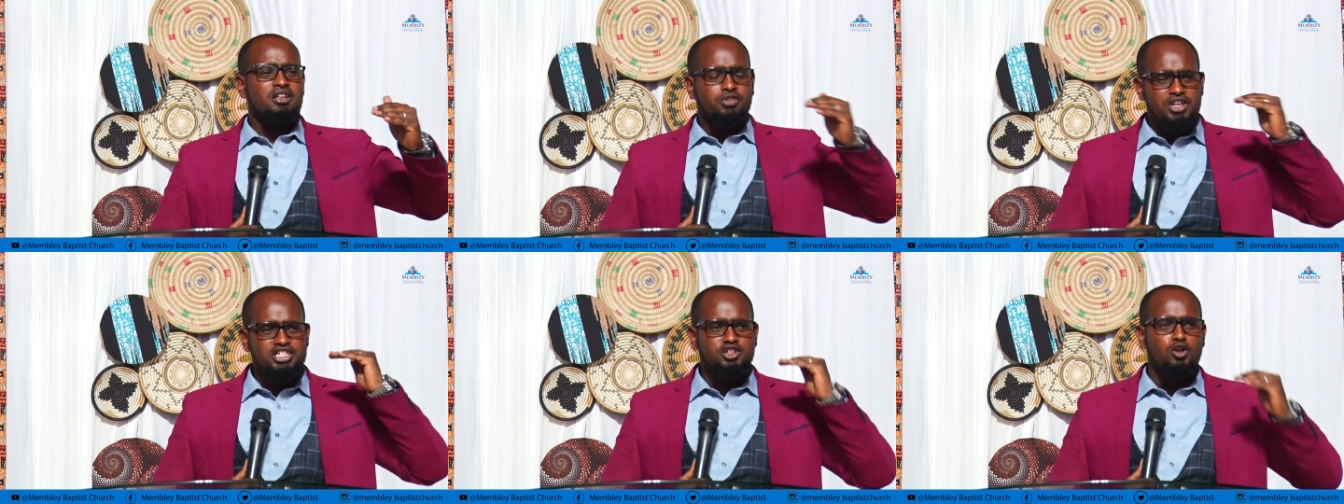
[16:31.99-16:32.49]

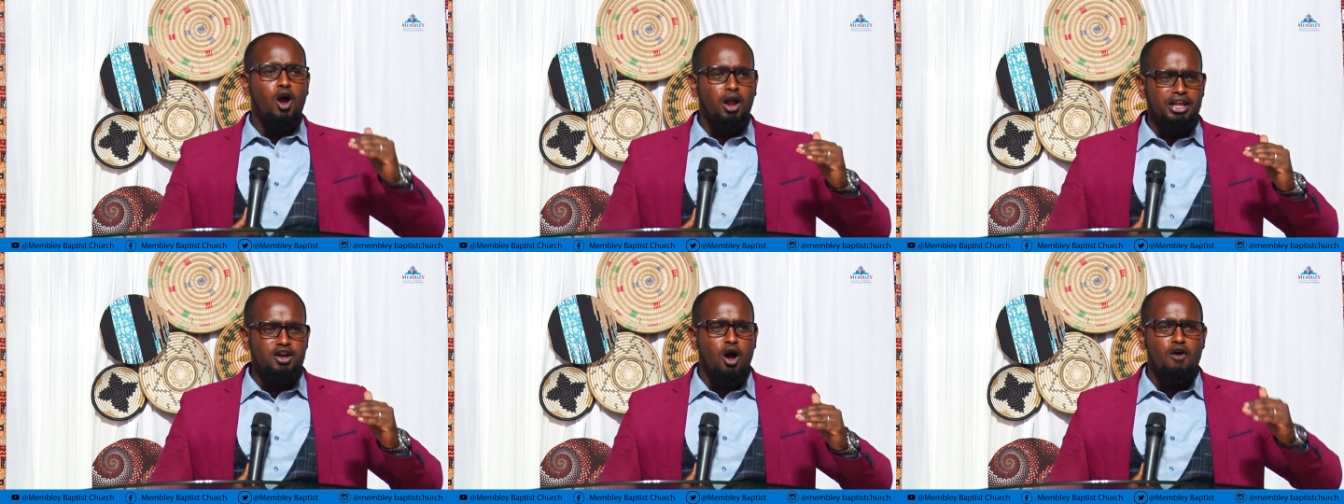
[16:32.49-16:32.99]
this
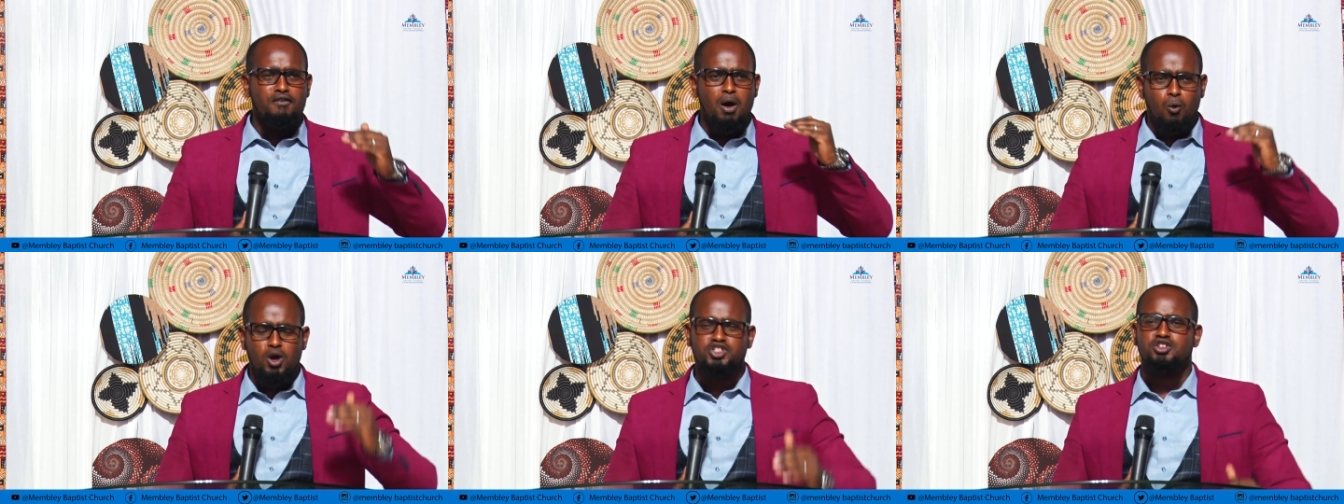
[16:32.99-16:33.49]
calling of a
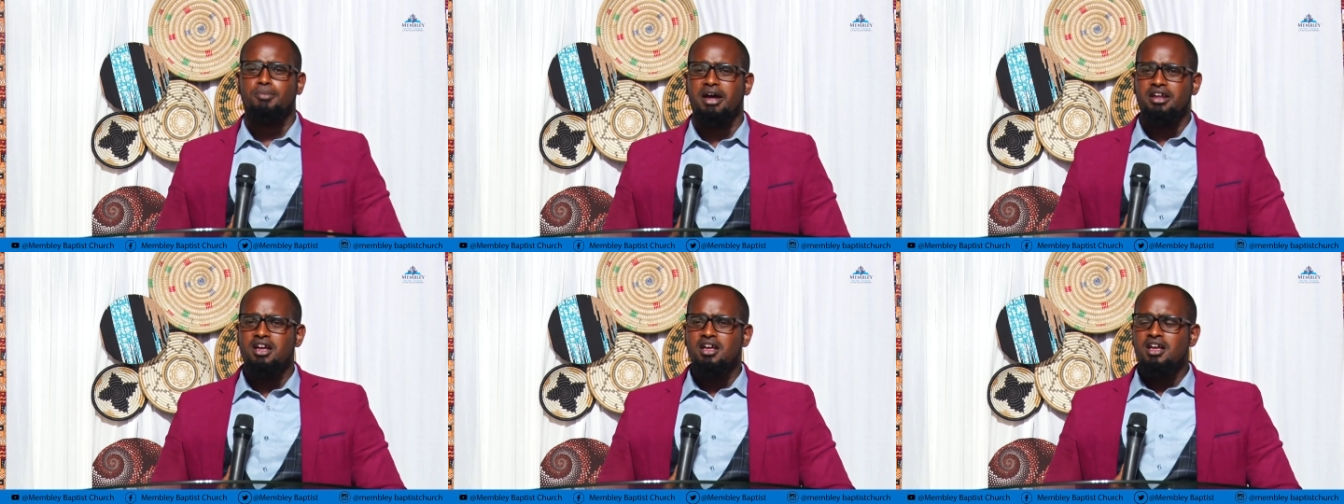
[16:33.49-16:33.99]
watchman.